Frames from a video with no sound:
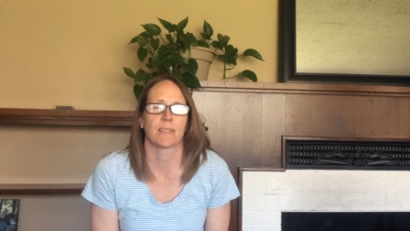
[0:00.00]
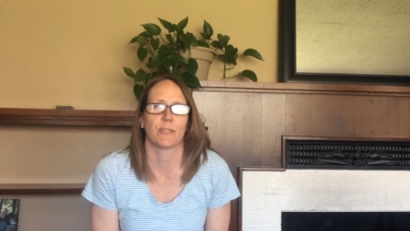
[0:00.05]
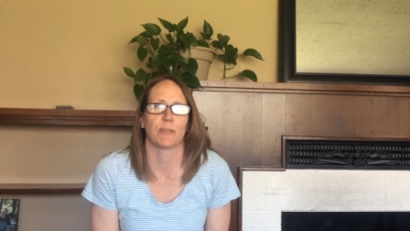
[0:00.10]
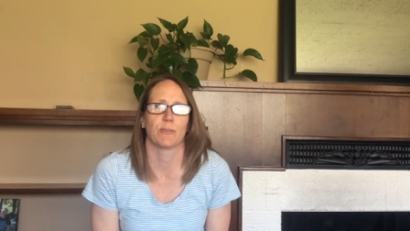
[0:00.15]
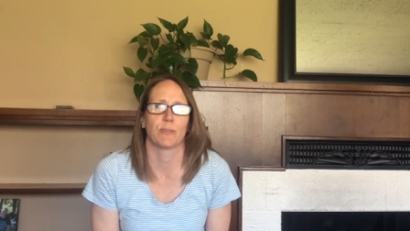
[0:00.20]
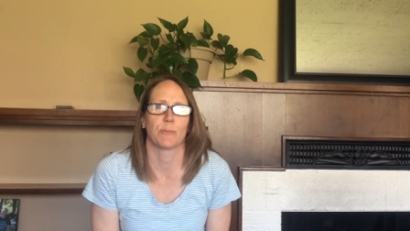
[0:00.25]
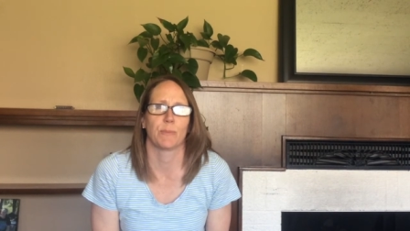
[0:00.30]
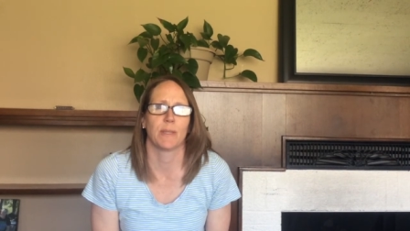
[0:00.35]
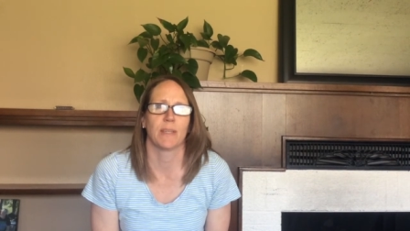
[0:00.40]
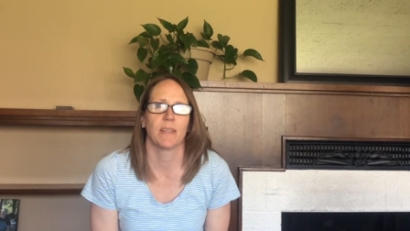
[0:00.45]

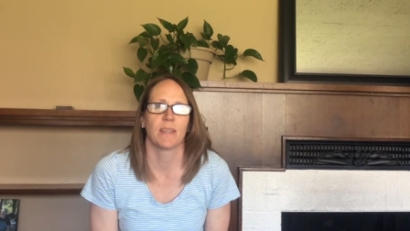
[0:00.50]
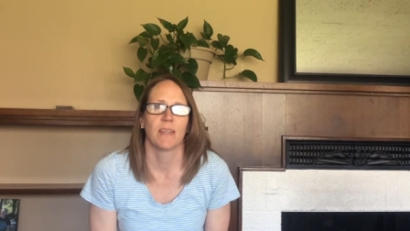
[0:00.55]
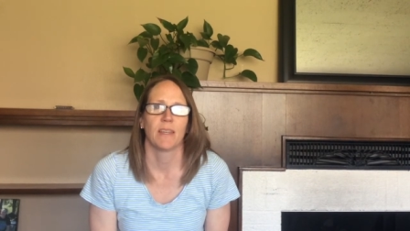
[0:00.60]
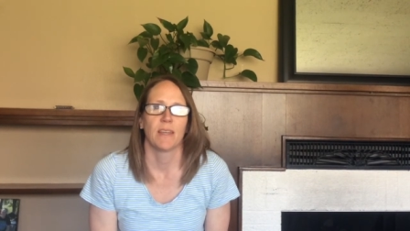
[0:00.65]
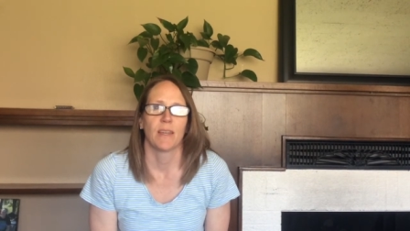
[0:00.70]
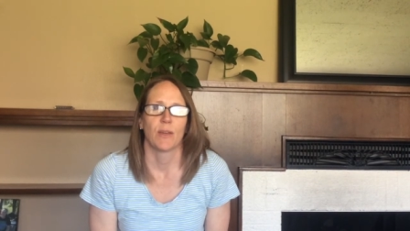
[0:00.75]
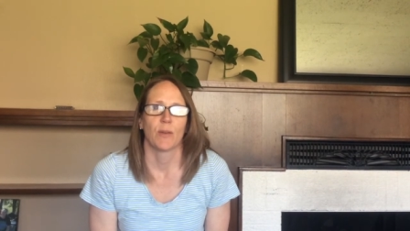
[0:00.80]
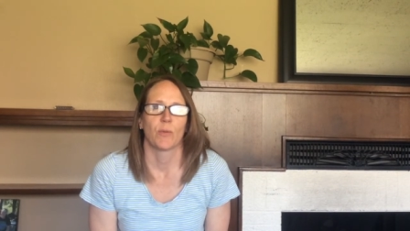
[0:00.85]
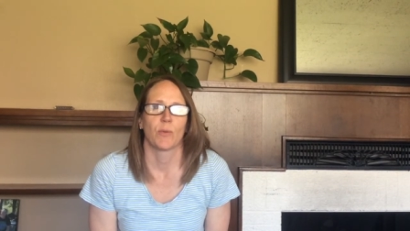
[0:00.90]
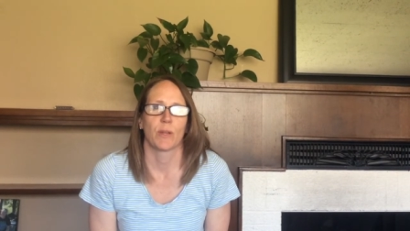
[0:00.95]

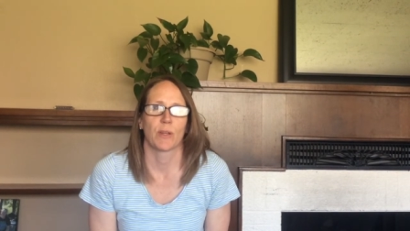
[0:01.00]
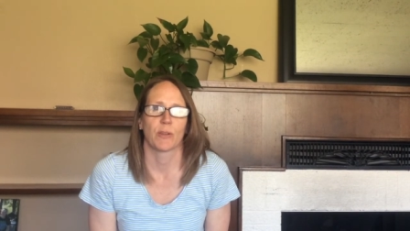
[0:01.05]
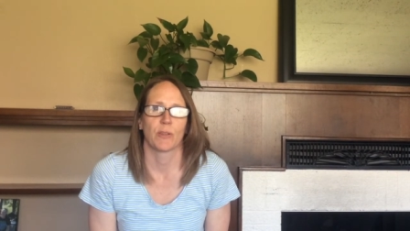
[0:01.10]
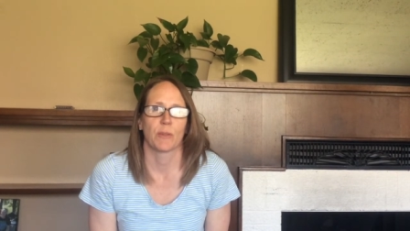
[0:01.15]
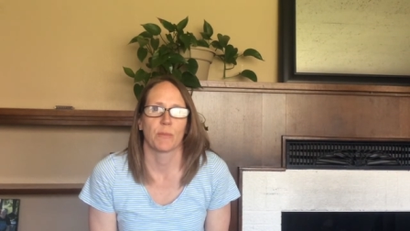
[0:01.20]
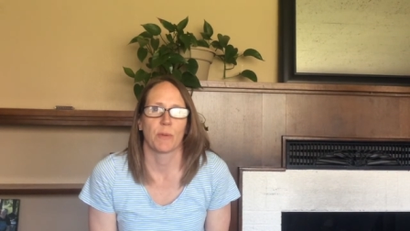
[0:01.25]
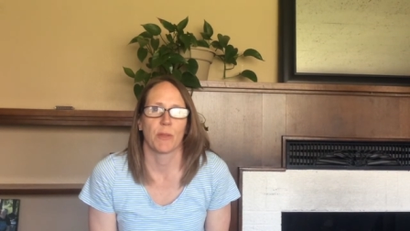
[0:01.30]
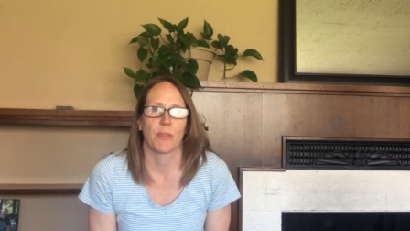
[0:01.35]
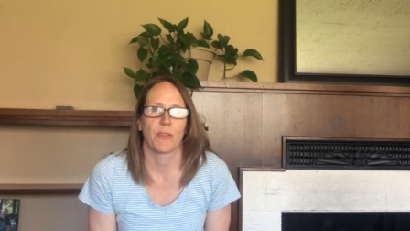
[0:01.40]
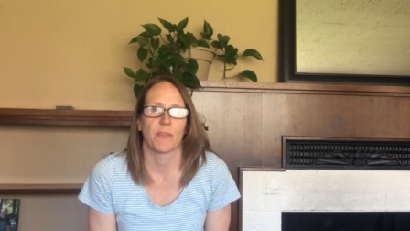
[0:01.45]
We are in
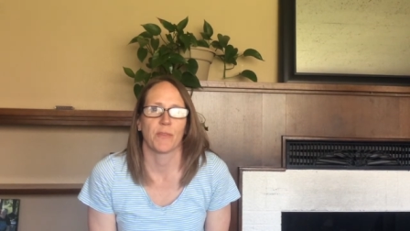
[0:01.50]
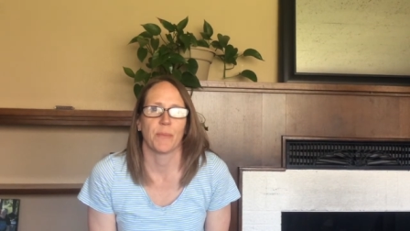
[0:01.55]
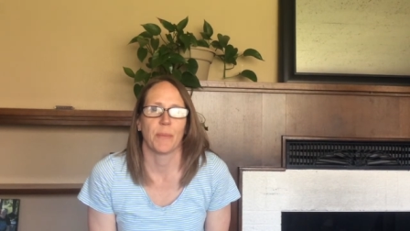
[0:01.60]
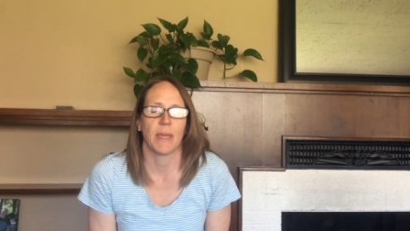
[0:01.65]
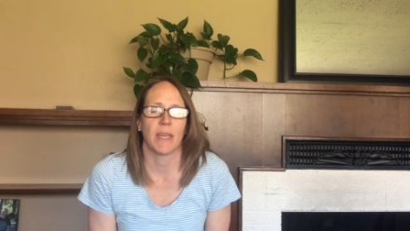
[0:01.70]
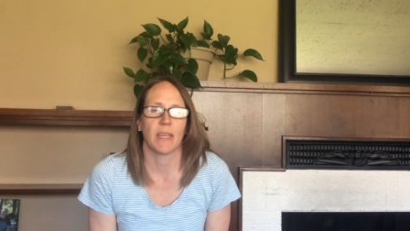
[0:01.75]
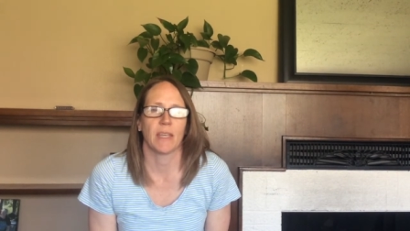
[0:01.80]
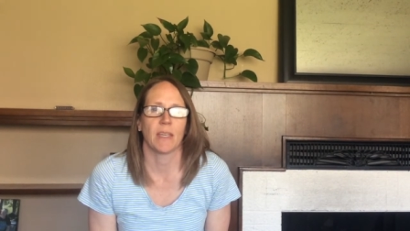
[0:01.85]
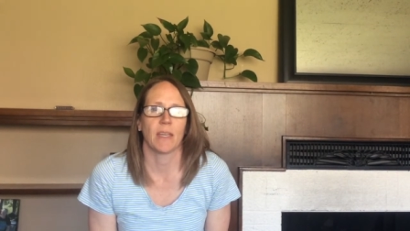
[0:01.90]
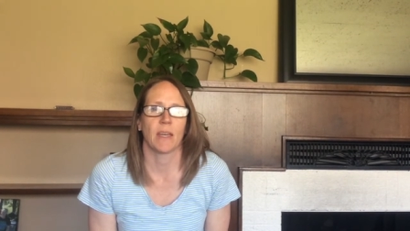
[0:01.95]
the month of
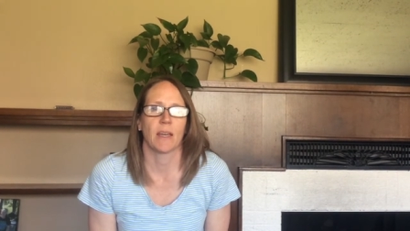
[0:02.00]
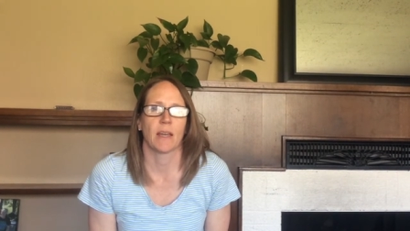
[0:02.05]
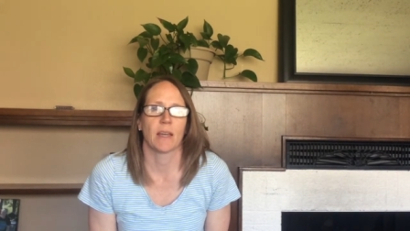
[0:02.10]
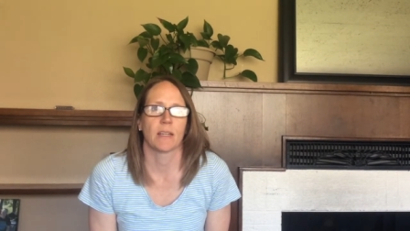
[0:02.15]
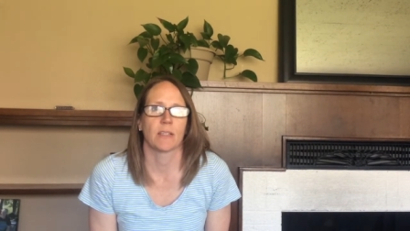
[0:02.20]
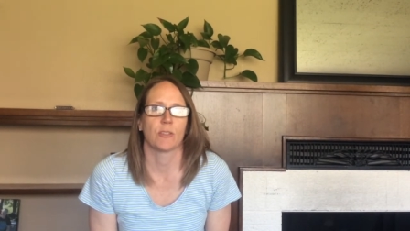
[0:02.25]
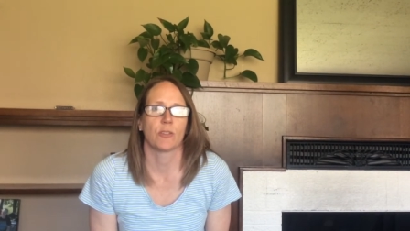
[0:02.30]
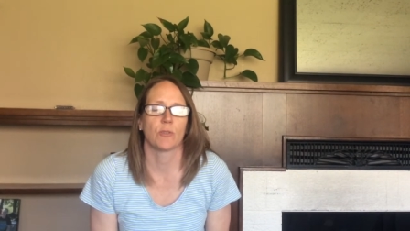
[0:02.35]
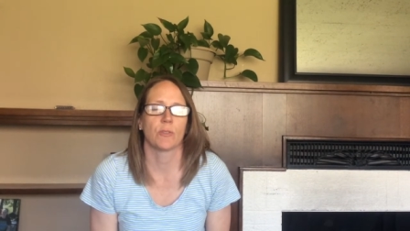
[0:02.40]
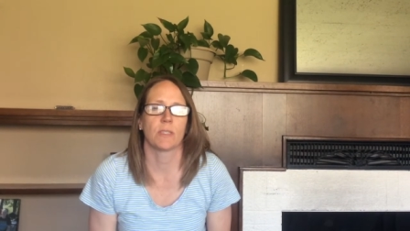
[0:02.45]
May.
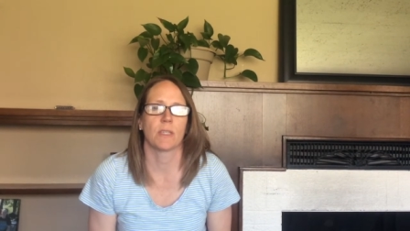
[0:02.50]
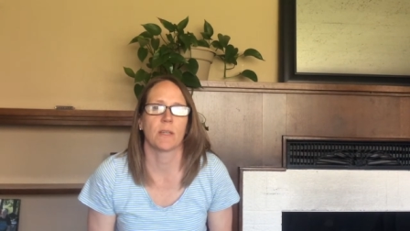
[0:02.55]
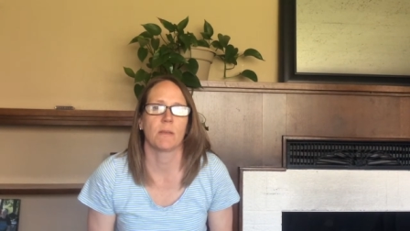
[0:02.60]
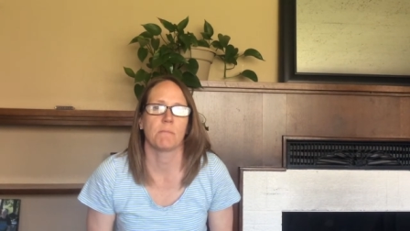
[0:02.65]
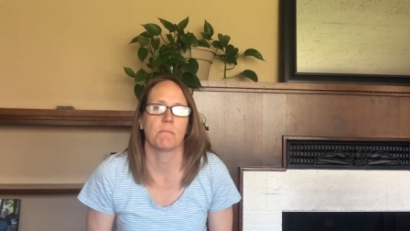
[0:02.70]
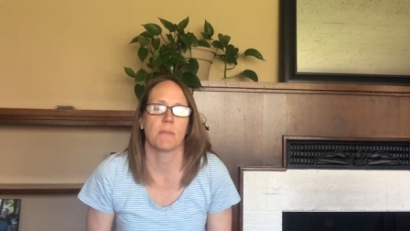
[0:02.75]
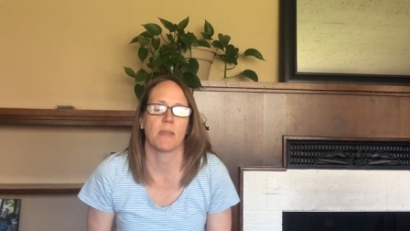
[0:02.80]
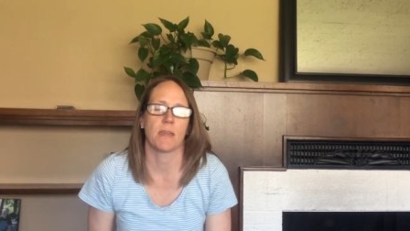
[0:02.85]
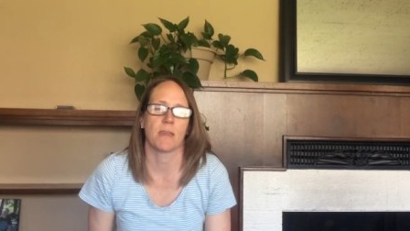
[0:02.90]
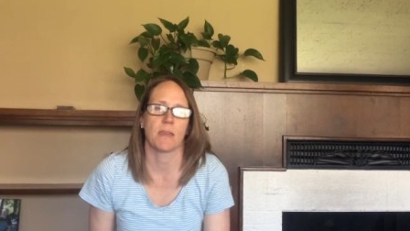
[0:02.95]
Tuesday,
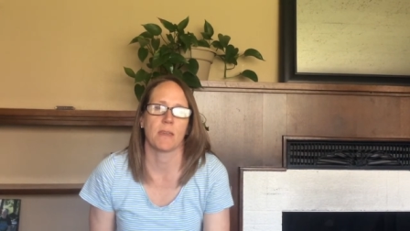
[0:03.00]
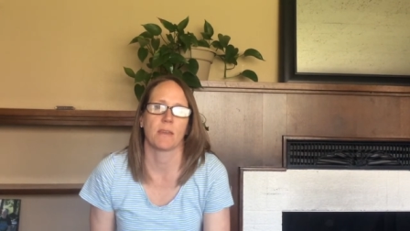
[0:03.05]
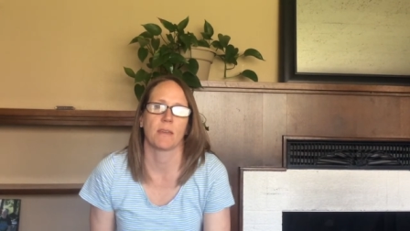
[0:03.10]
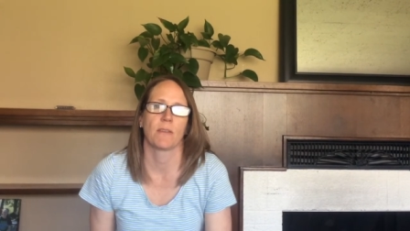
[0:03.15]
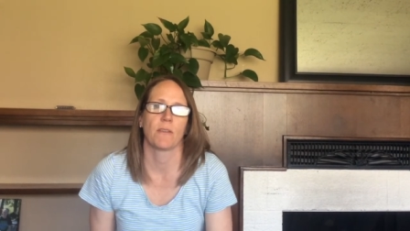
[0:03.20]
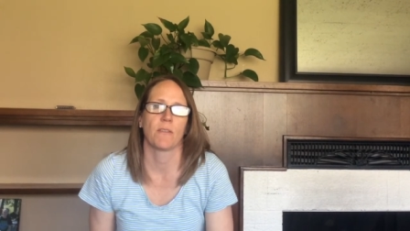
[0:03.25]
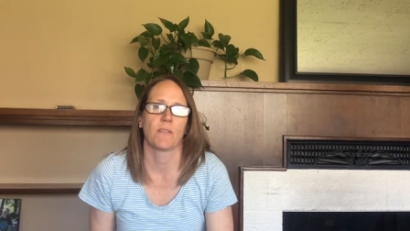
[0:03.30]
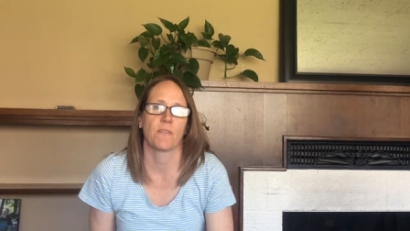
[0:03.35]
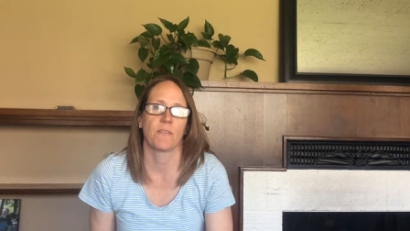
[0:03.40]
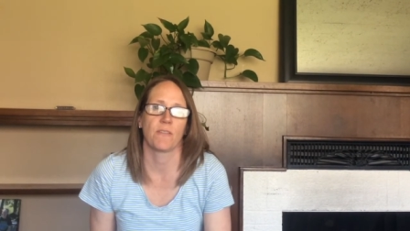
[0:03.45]
May
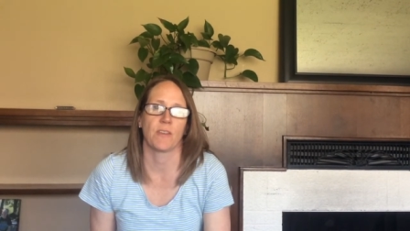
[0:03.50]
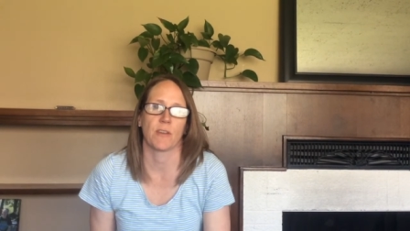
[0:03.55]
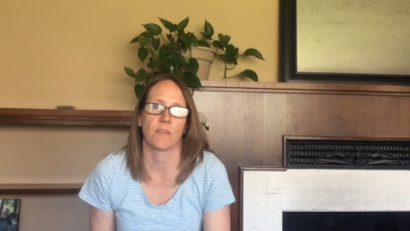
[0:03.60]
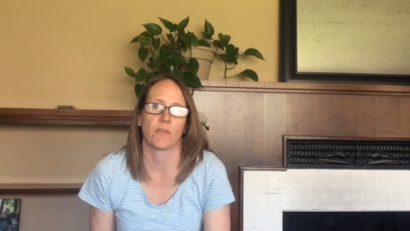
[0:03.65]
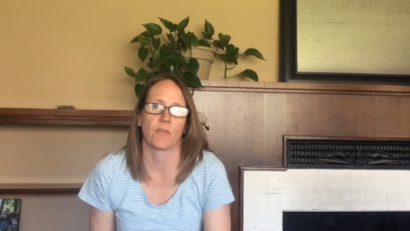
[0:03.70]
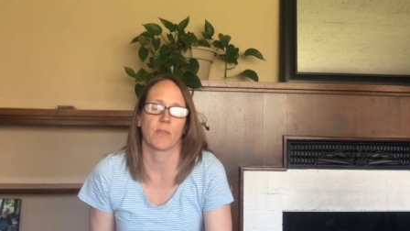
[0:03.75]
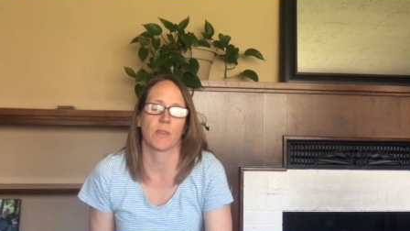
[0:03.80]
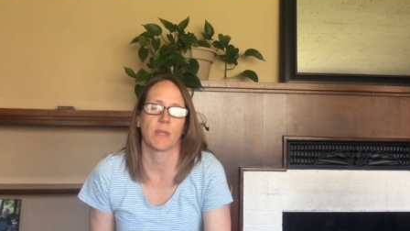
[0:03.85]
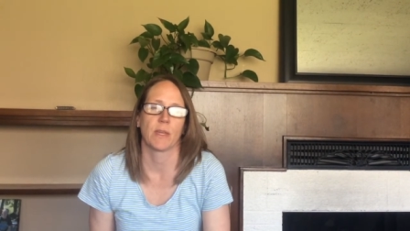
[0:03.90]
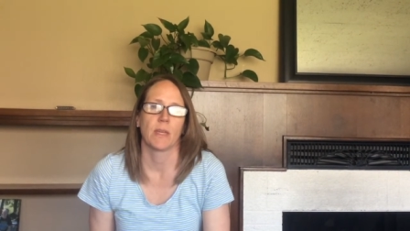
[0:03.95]

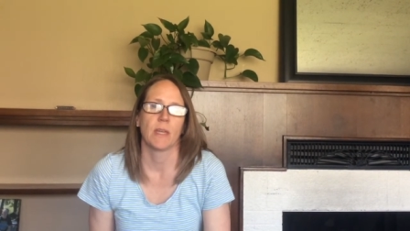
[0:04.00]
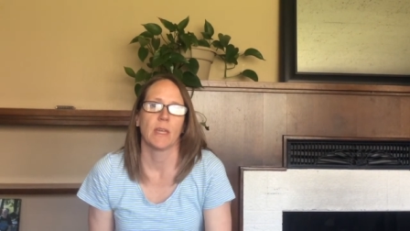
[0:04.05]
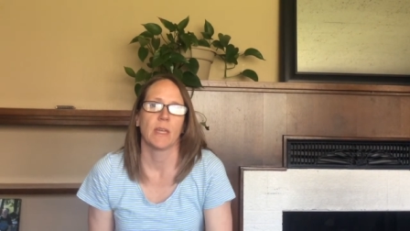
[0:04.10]
5th.